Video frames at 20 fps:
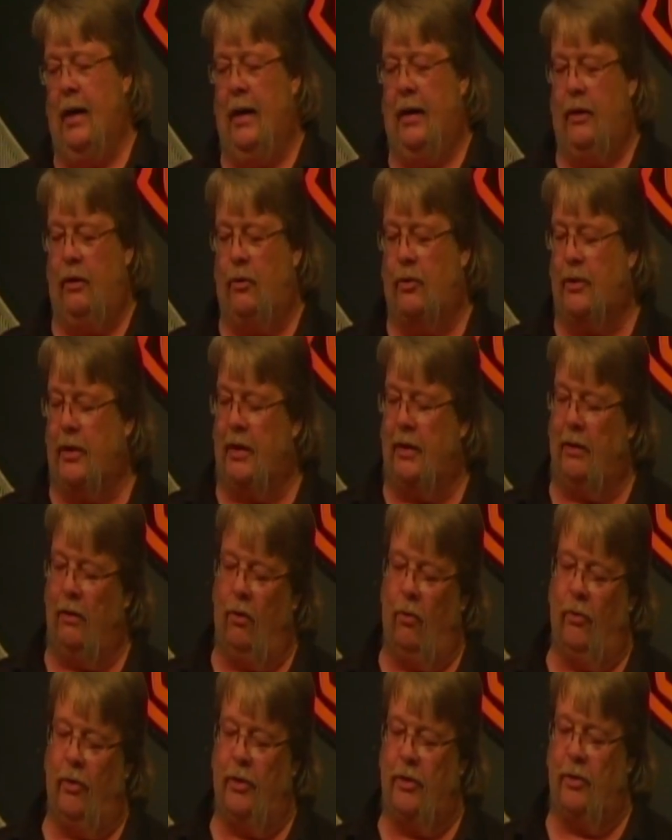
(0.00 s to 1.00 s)
You said,
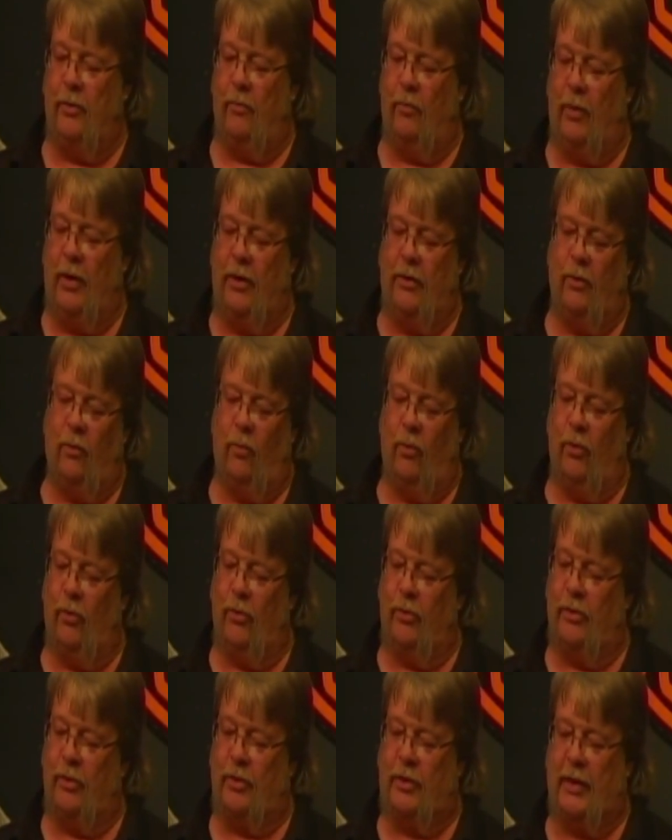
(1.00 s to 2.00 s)
Lord, in your
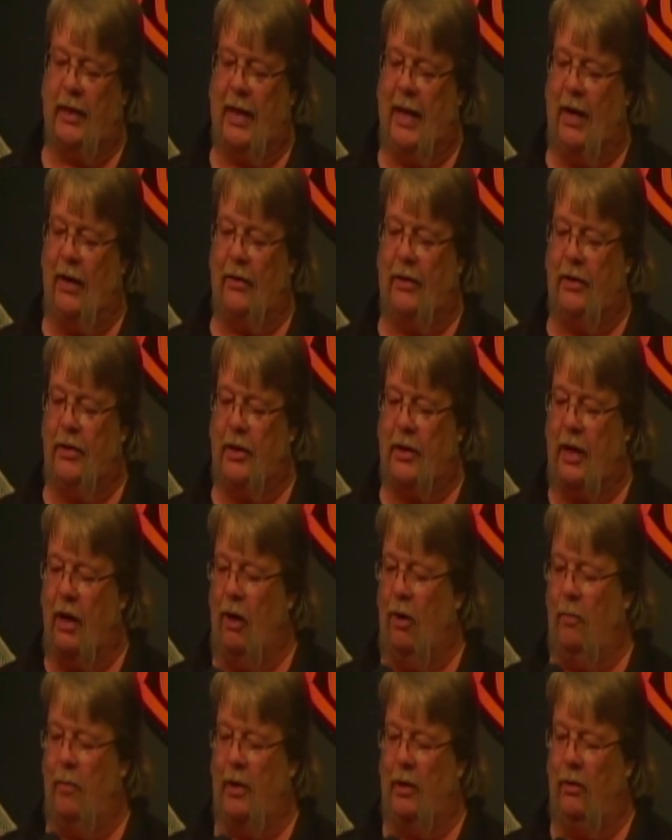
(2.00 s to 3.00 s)
word, you said, how can you
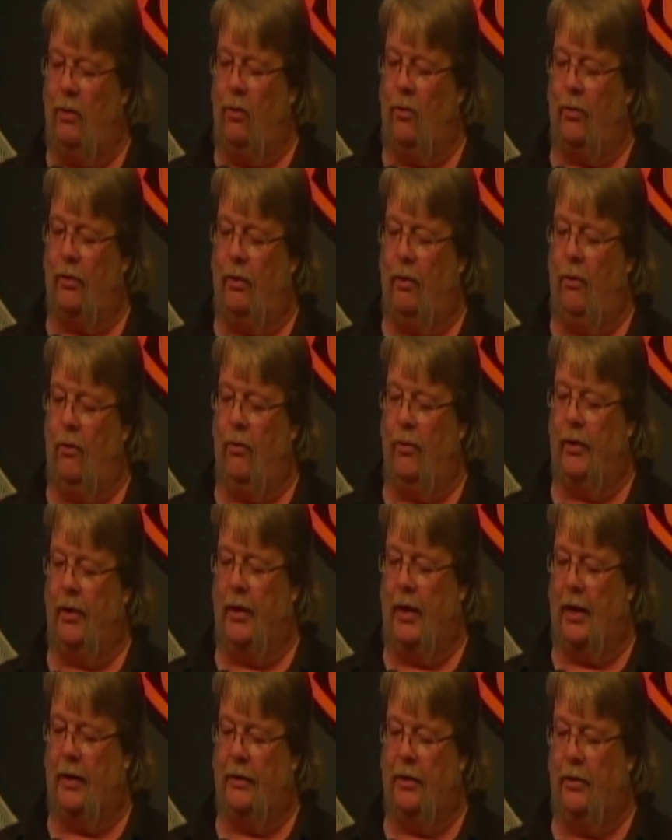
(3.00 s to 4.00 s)
call me Lord, Lord, and
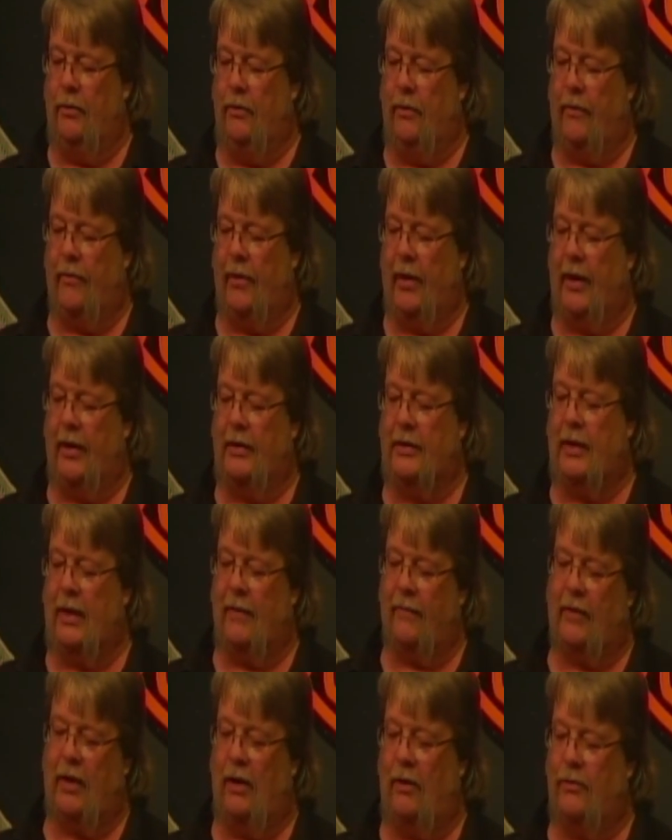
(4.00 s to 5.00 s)
not do the things that
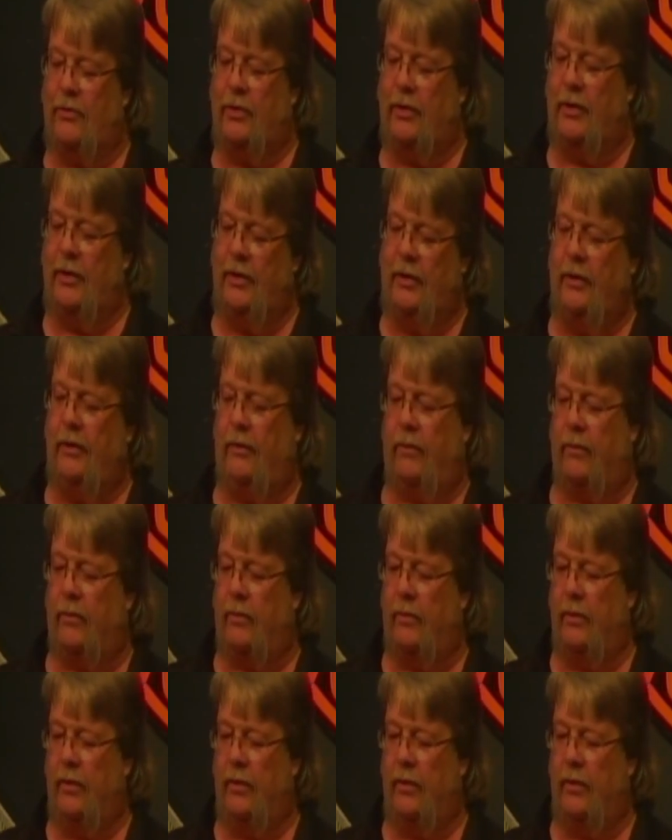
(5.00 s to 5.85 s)
I've called you to do?